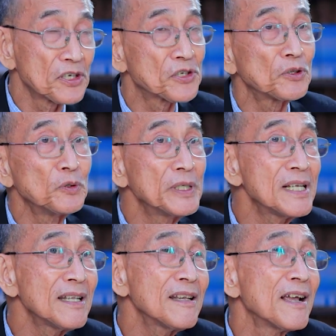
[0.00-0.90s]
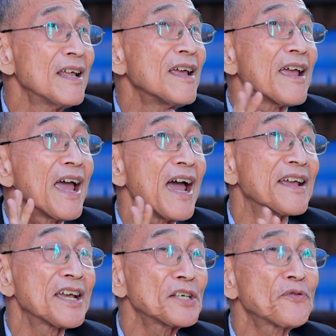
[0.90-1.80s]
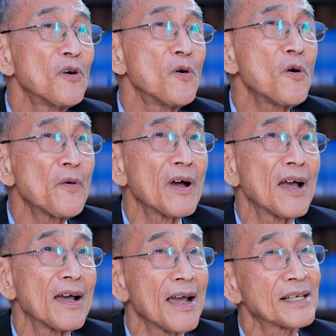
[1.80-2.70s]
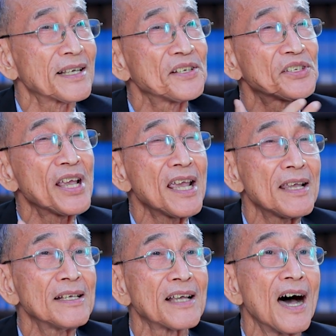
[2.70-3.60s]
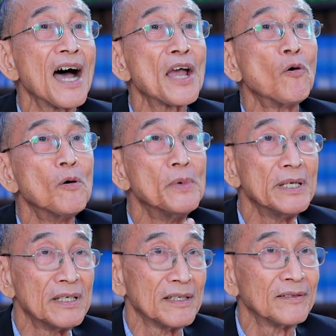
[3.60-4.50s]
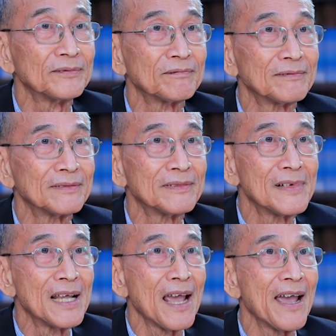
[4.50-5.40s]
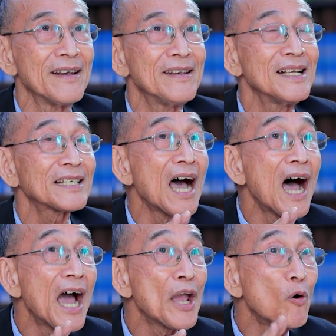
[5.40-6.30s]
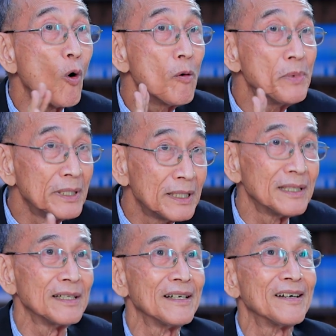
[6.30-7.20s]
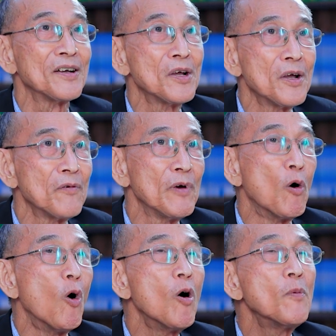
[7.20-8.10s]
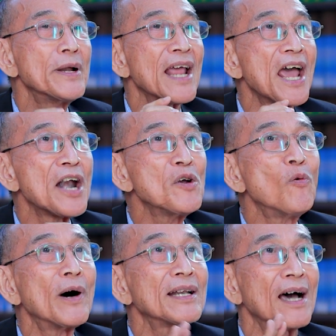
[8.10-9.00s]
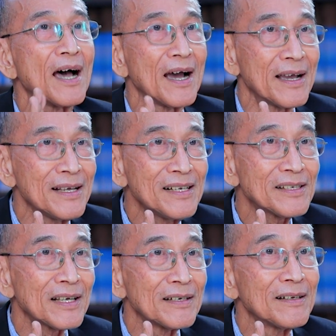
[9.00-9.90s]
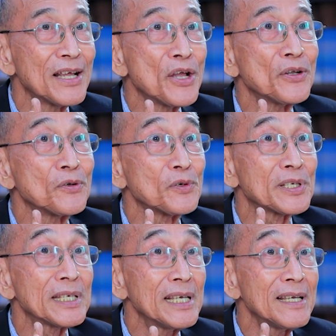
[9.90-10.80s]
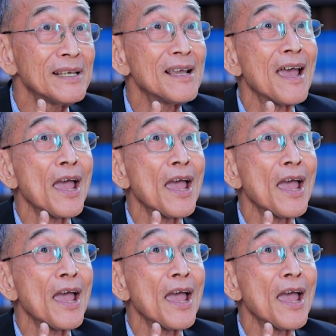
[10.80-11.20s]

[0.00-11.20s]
the student, cash flow, as I say, is an eye-opener. And this eye-opener will open everyone's eyes to see